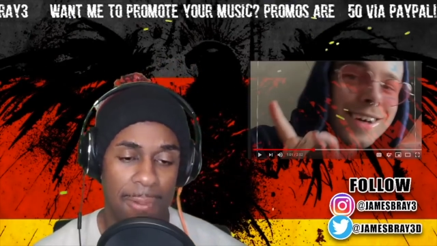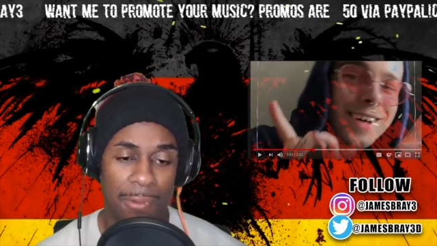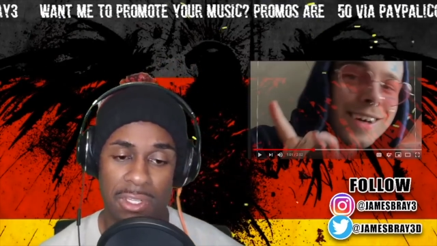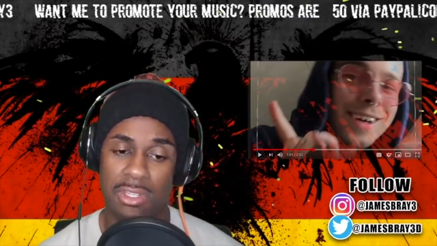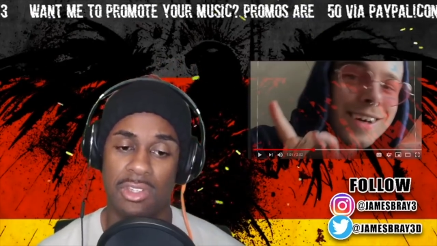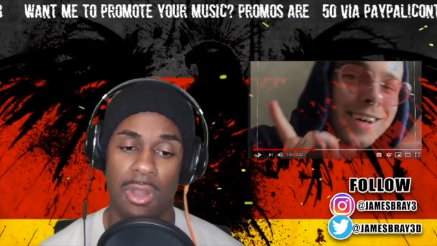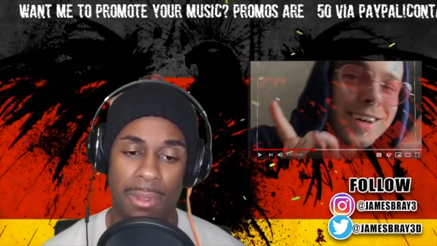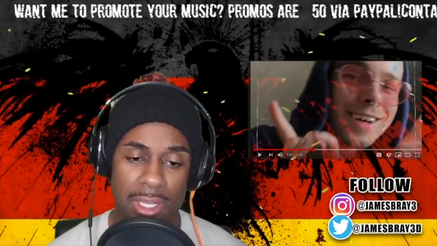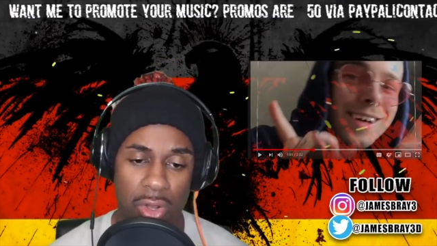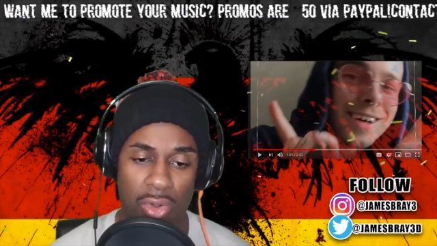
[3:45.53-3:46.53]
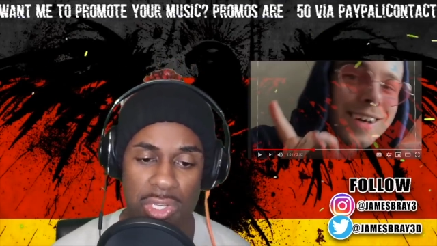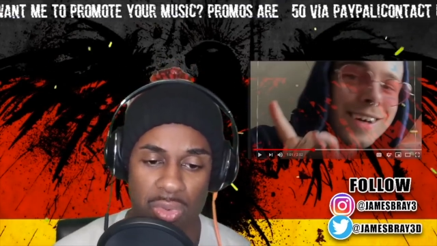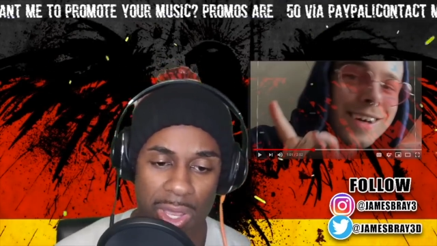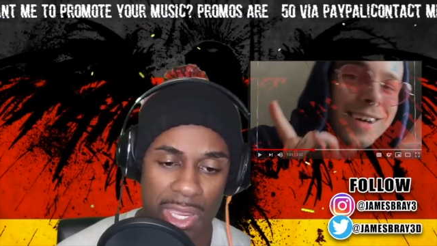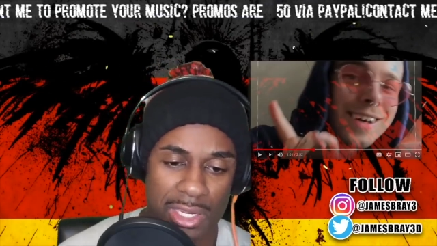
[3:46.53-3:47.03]
Speaker 1: This is dope. His whole
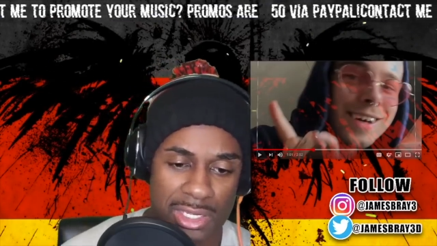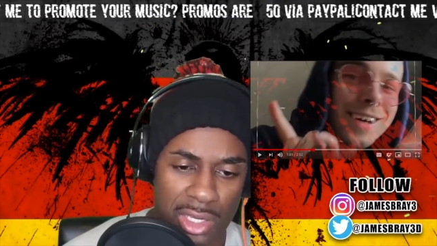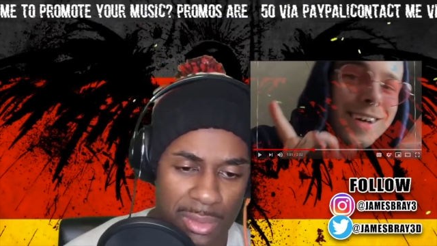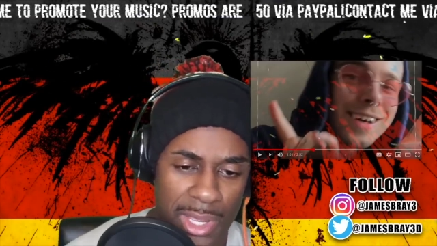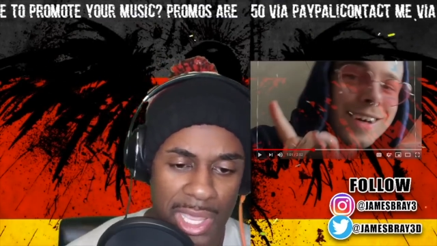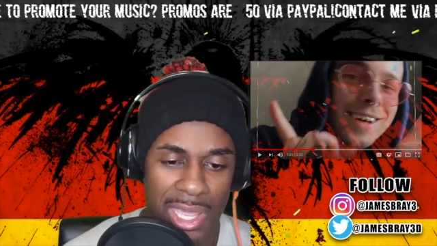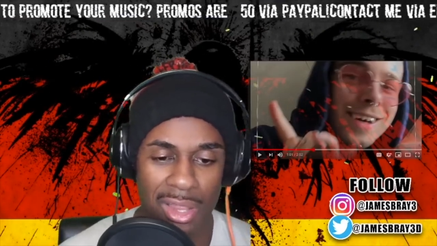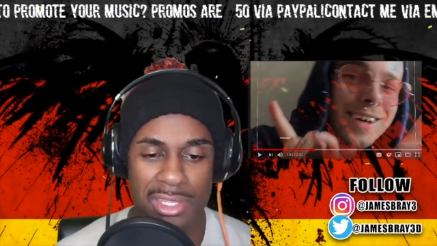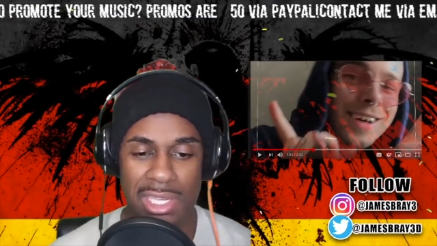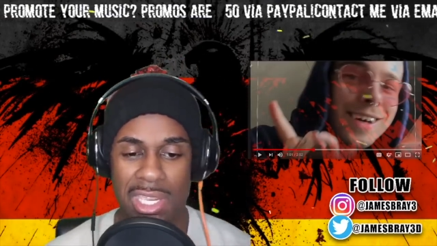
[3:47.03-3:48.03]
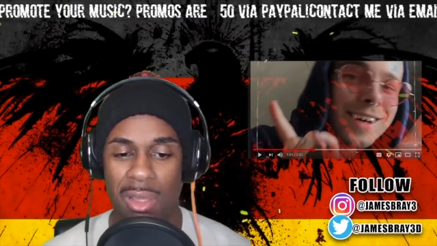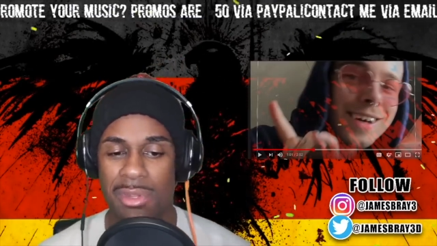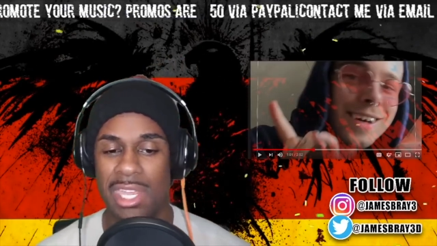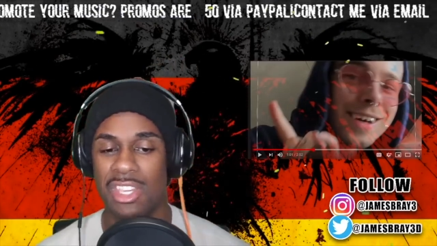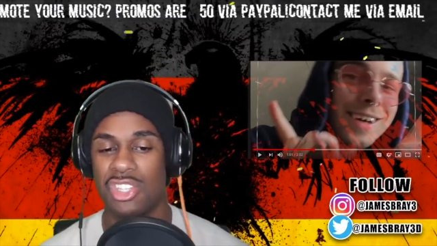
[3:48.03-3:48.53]
swag is dope. It looks like he
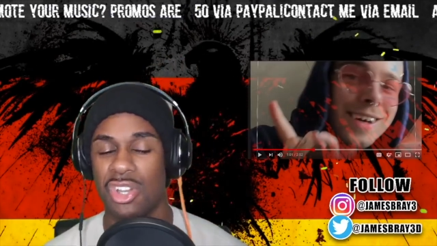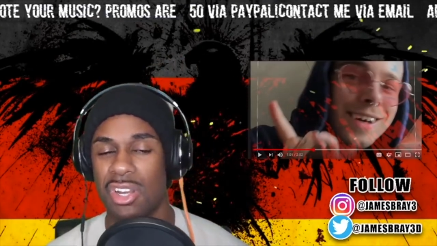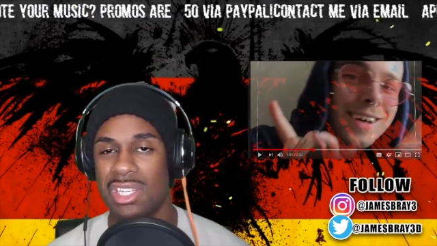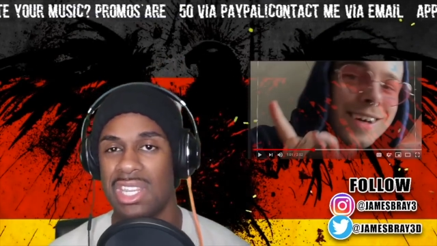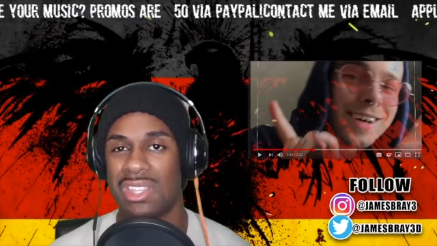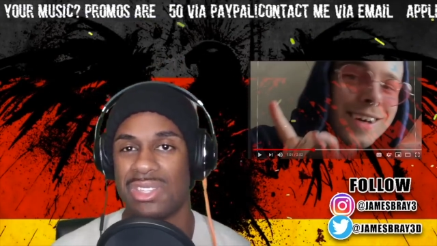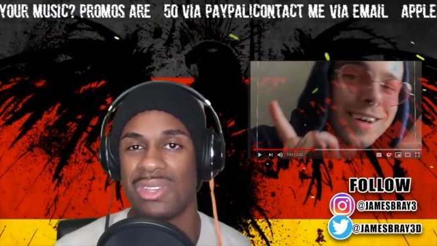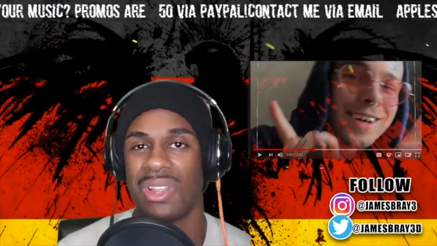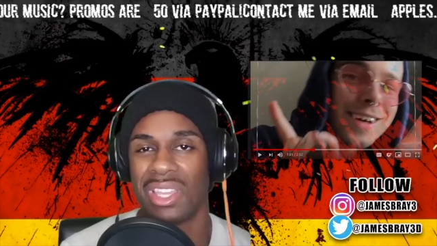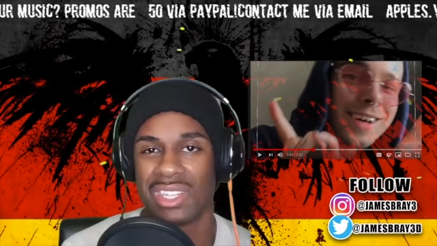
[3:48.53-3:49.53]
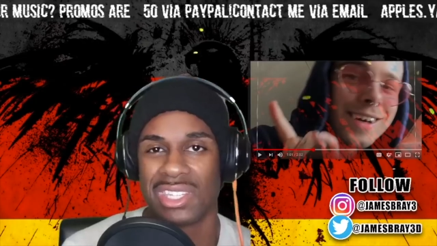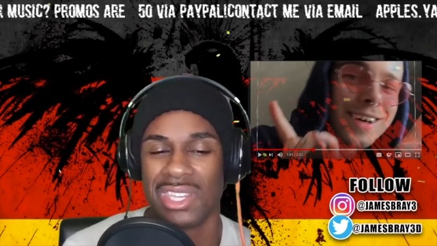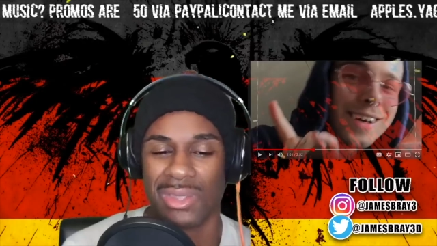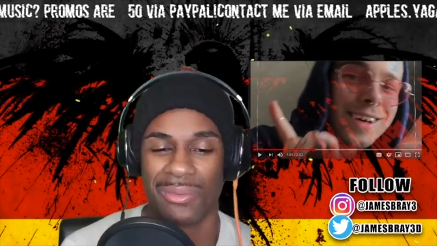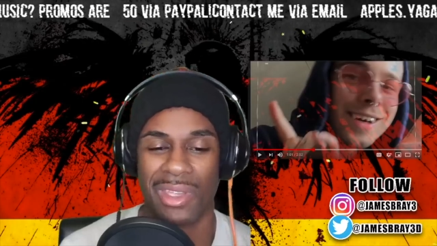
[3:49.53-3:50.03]
almost has shark teeth too. Like his
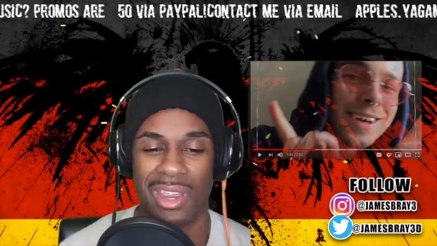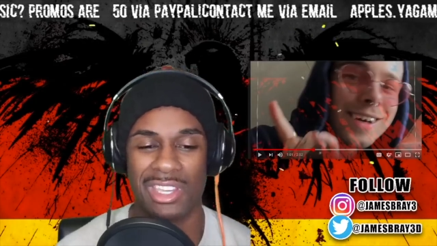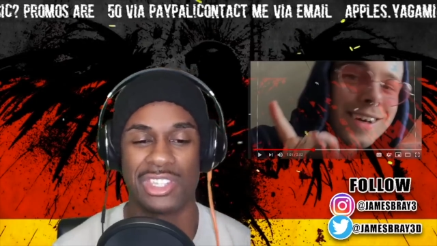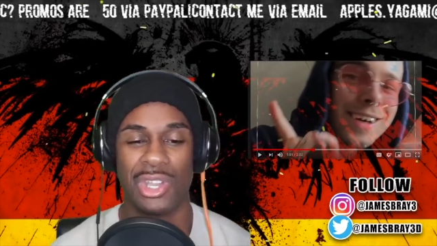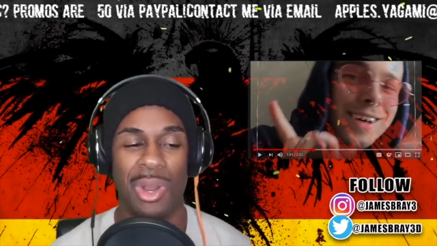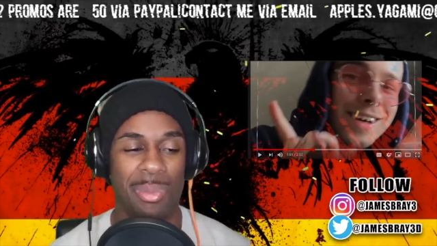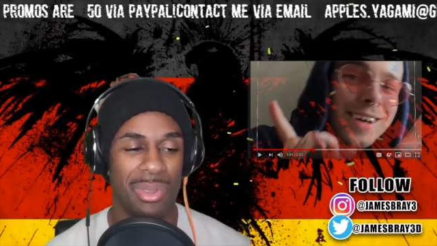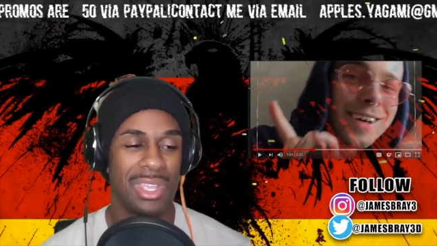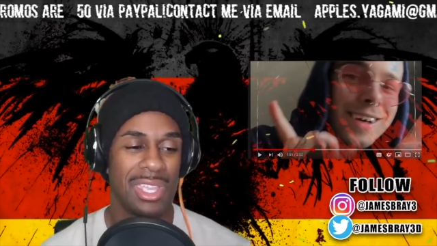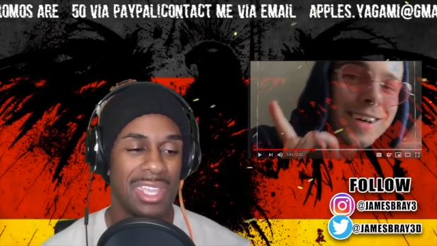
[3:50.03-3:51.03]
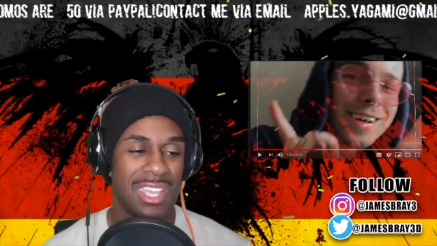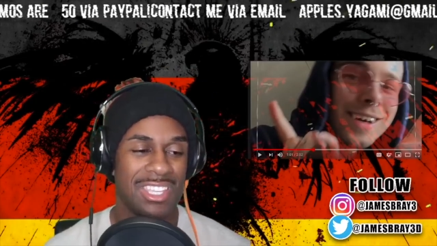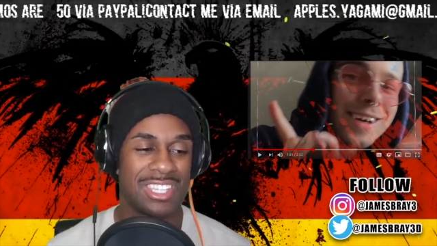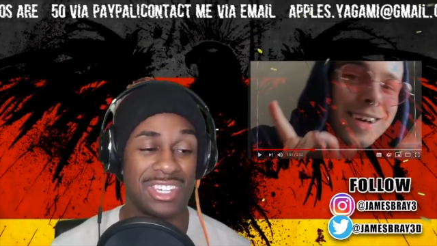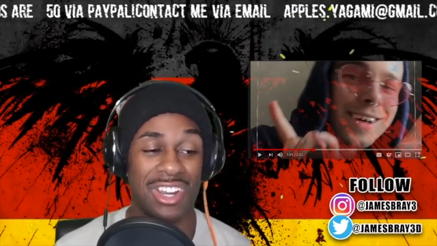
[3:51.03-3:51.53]
teeth are very sharp
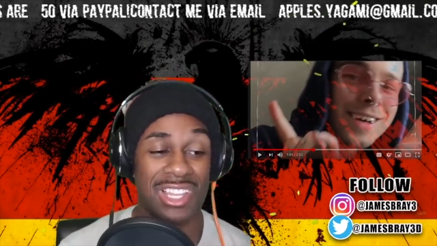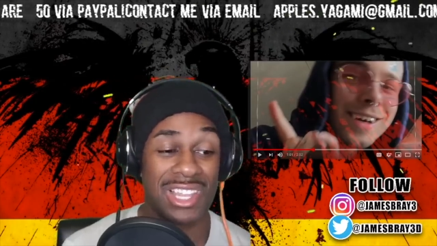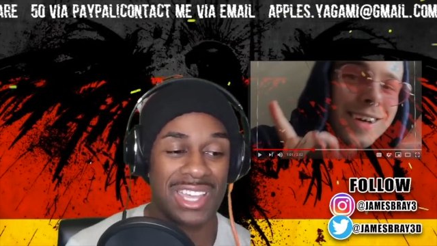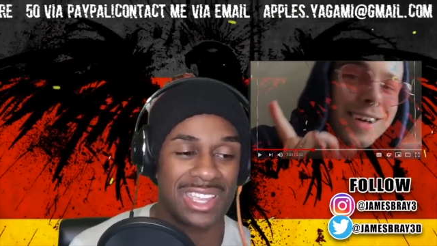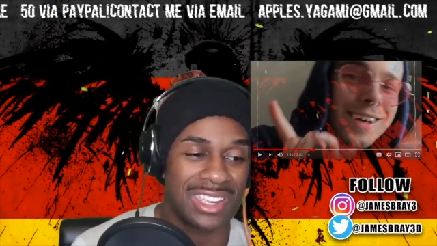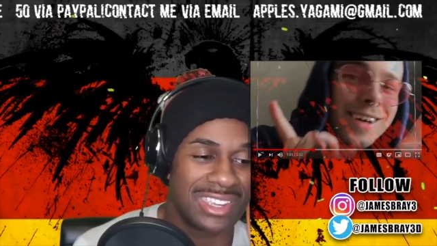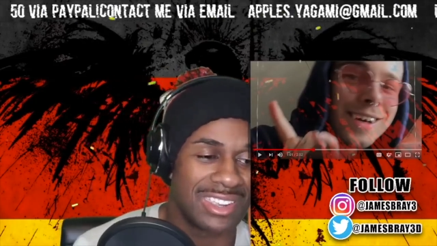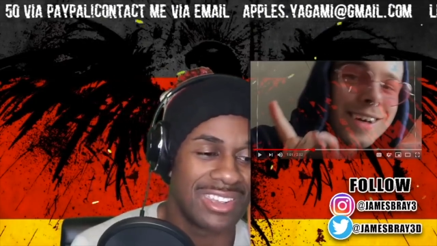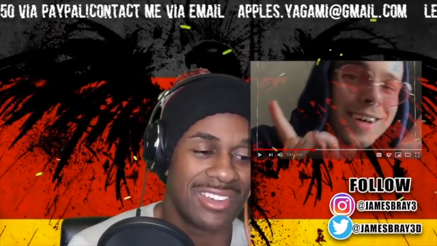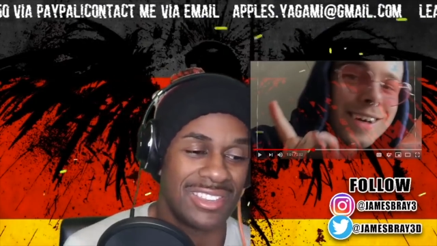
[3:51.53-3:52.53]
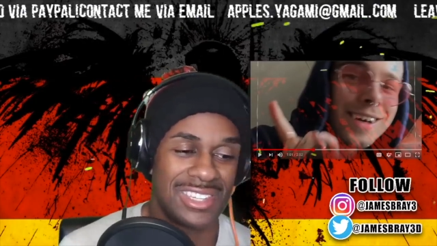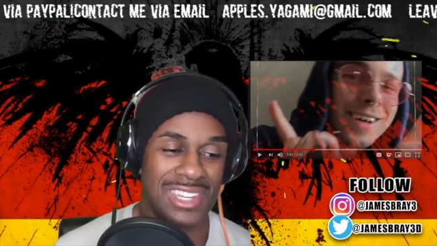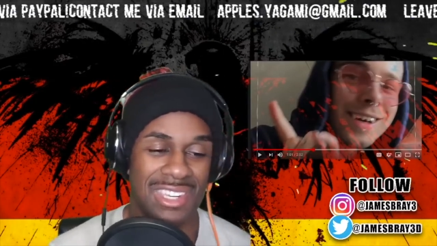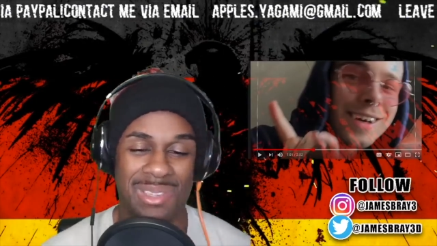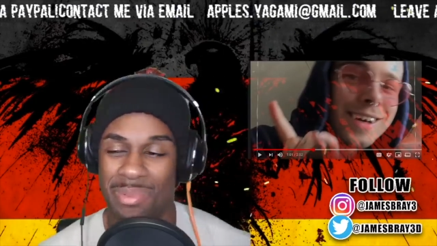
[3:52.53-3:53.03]
and shark-like. You know, this is
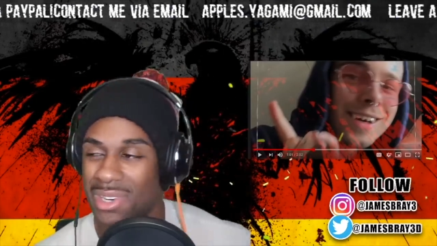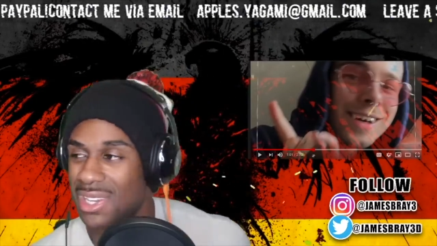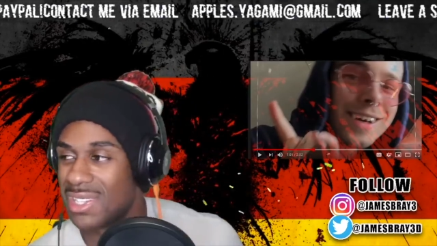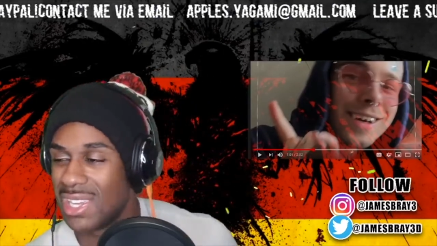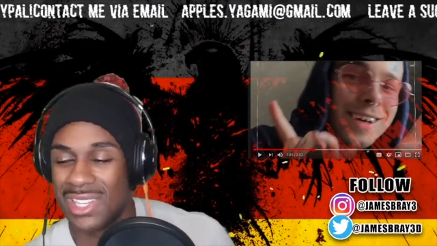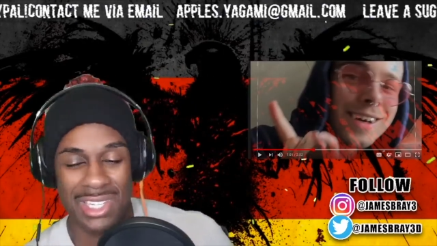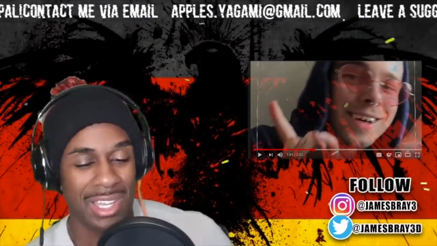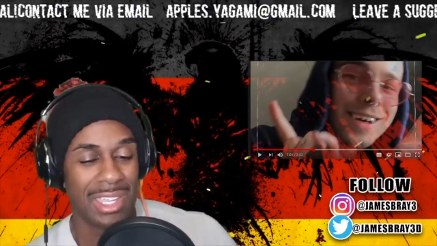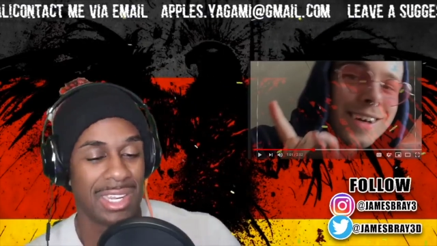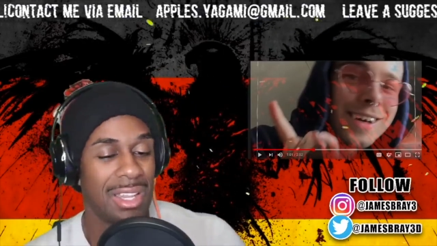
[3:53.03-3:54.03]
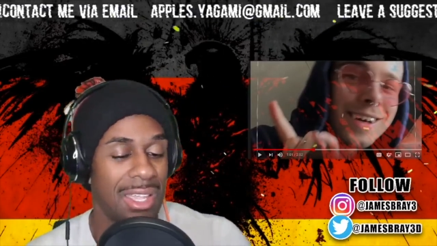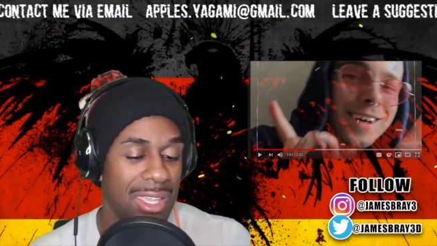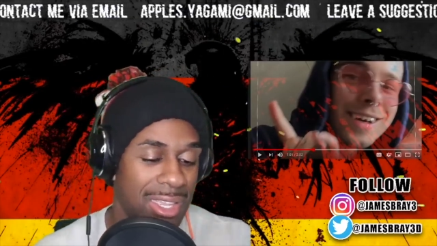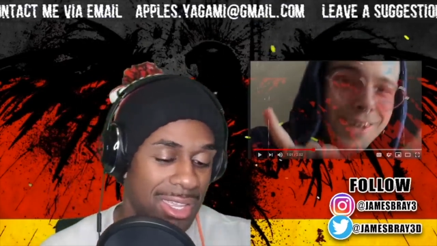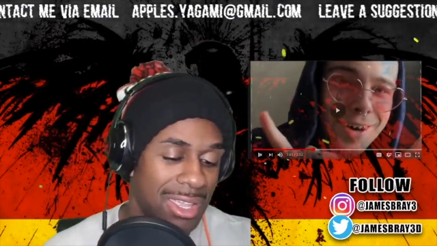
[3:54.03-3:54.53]
actually pretty intense. I like it. I like it.